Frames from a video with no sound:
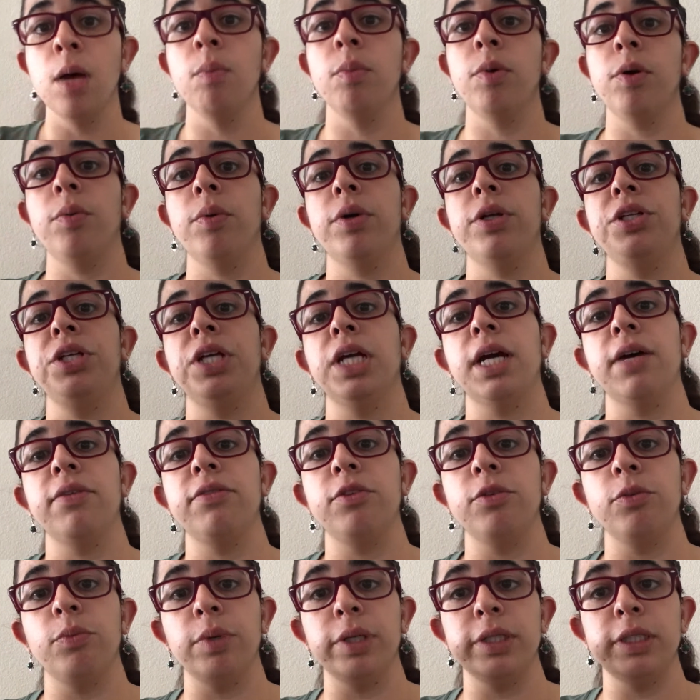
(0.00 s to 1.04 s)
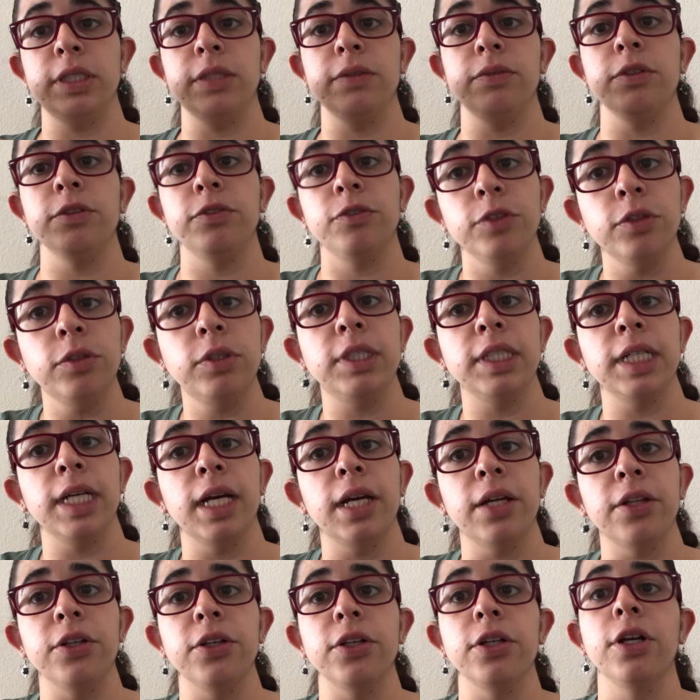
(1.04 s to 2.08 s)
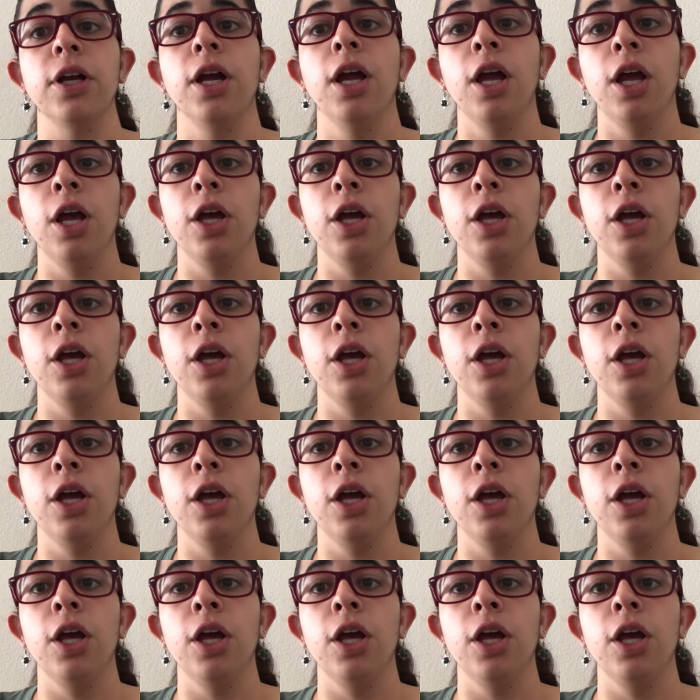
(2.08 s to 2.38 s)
but when you have the rest of your flute together,